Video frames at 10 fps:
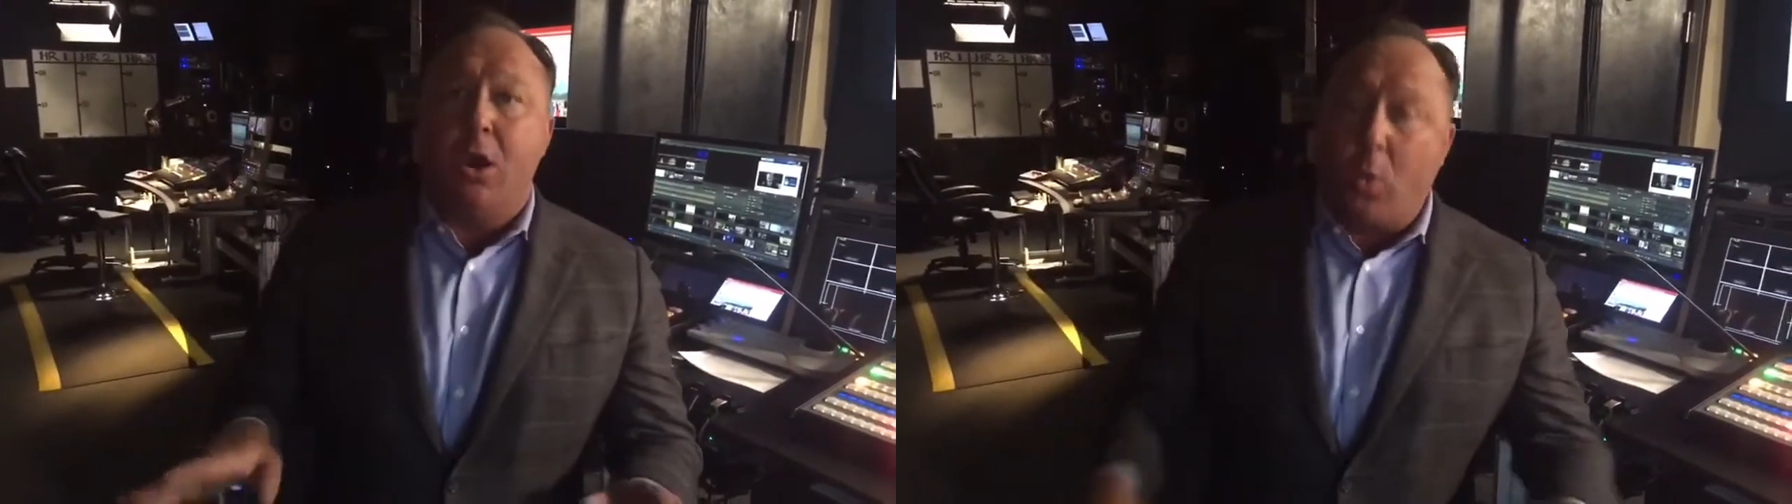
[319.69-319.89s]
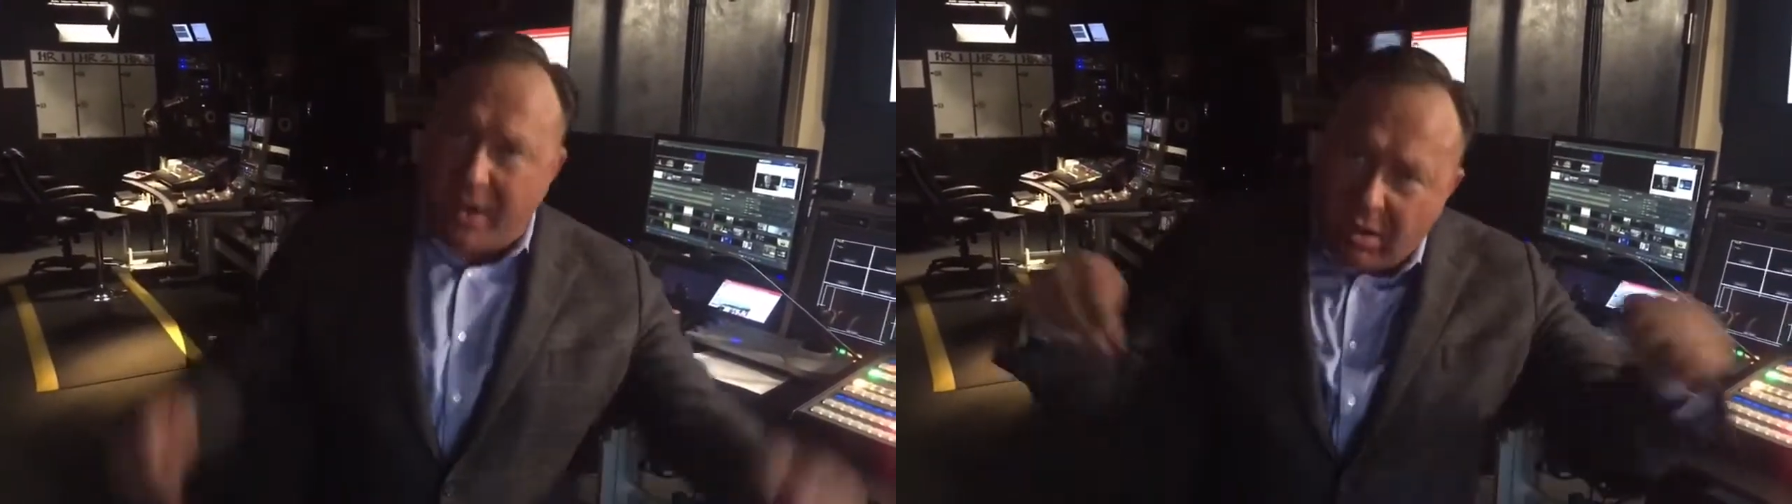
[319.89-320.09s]

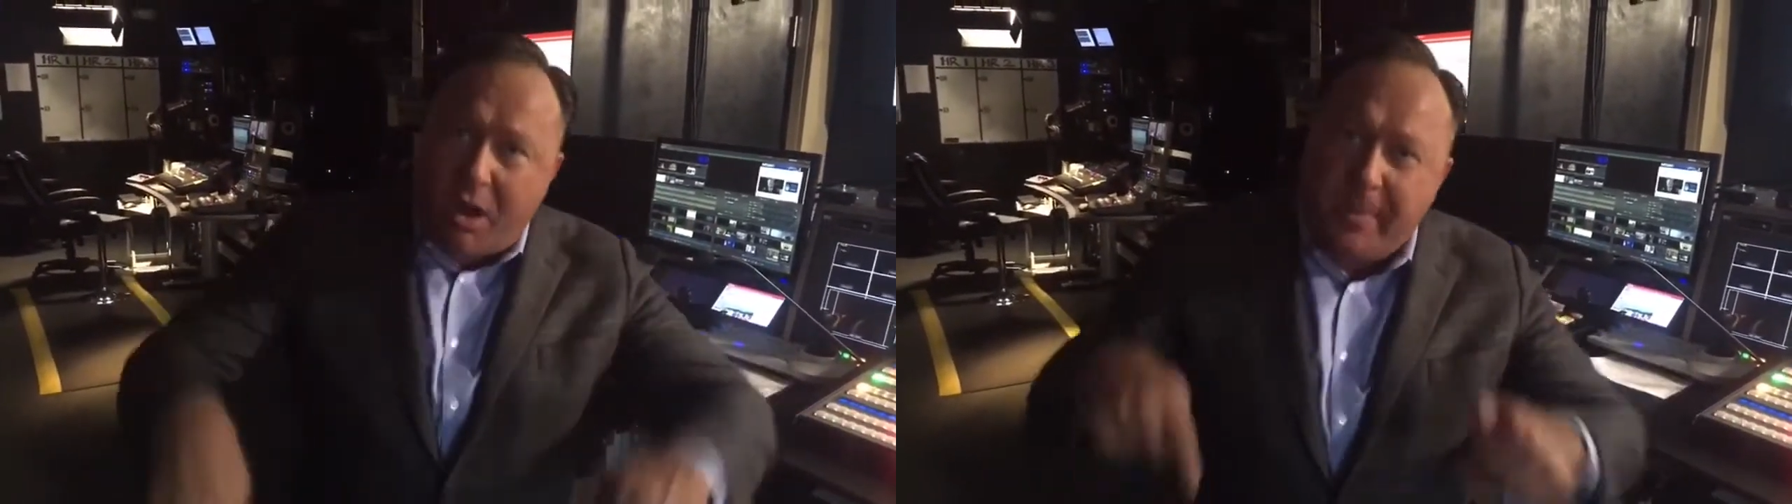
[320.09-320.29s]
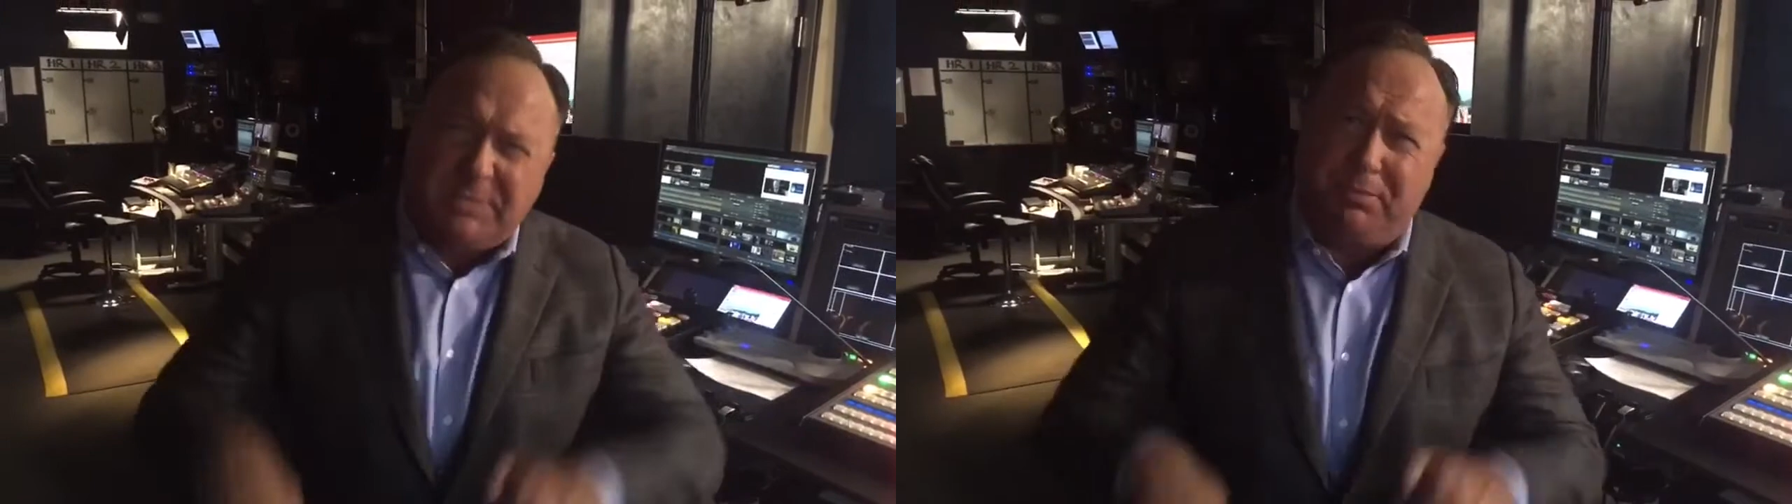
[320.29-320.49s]
We're here
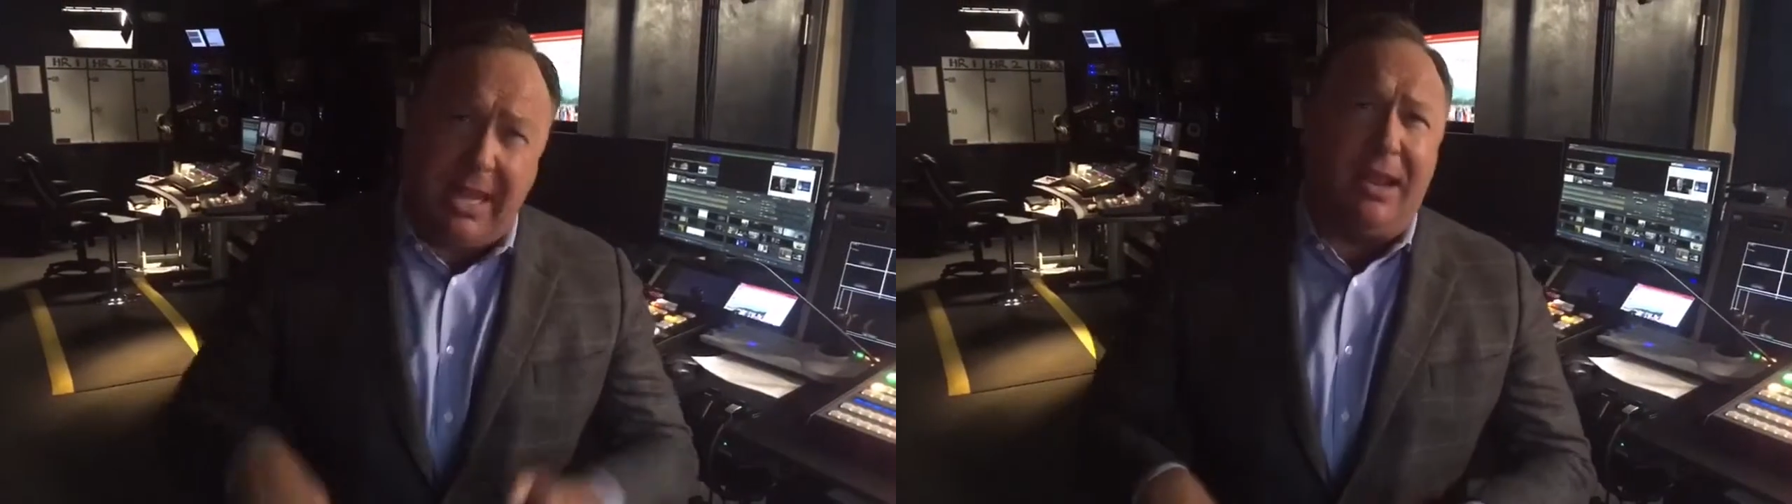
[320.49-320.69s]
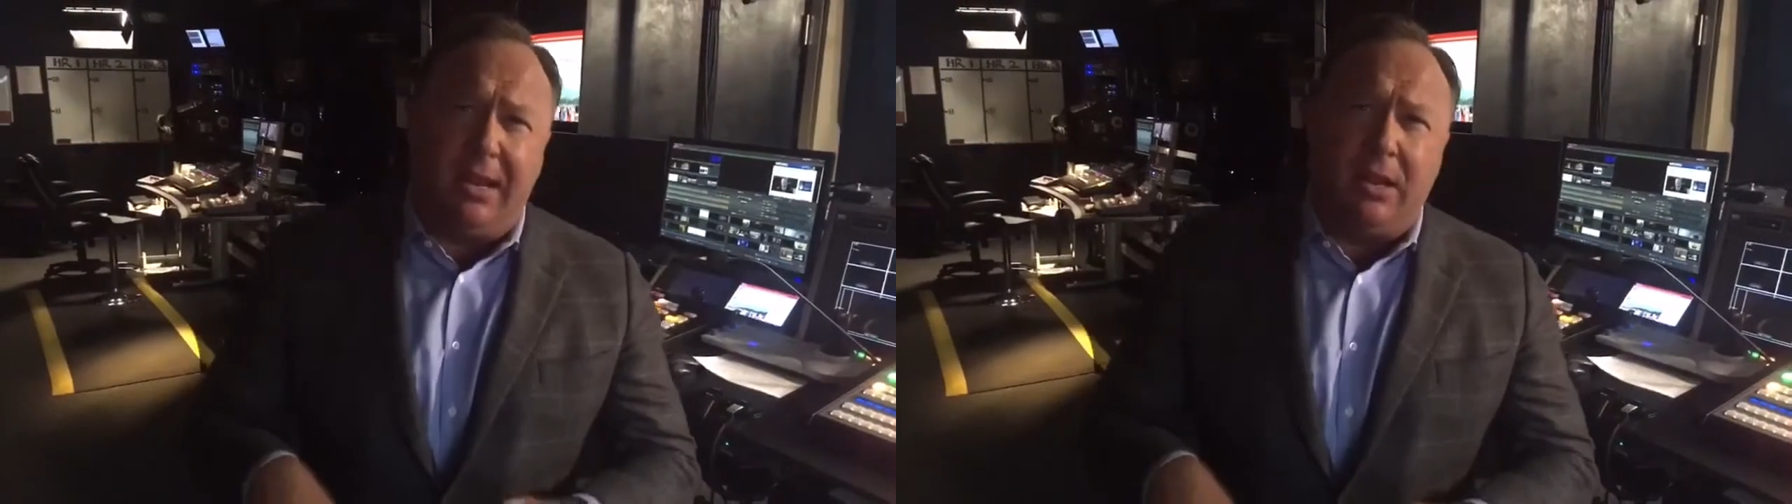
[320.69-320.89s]
on this
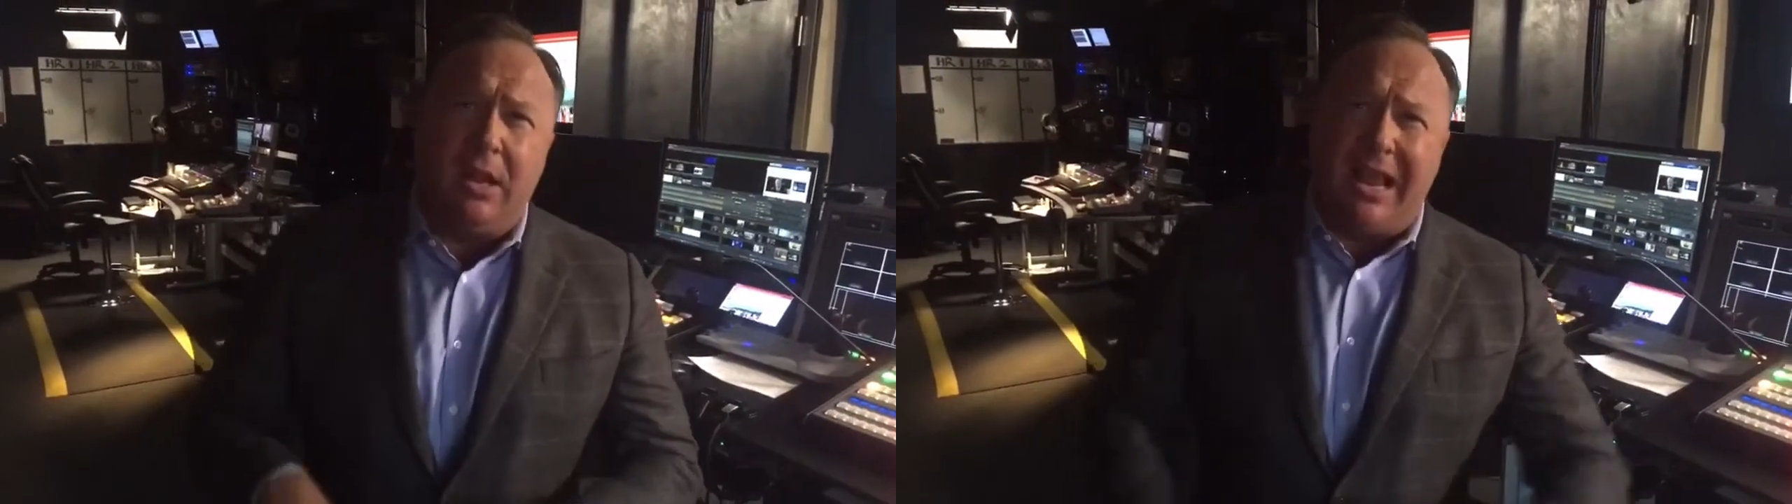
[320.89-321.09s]
planet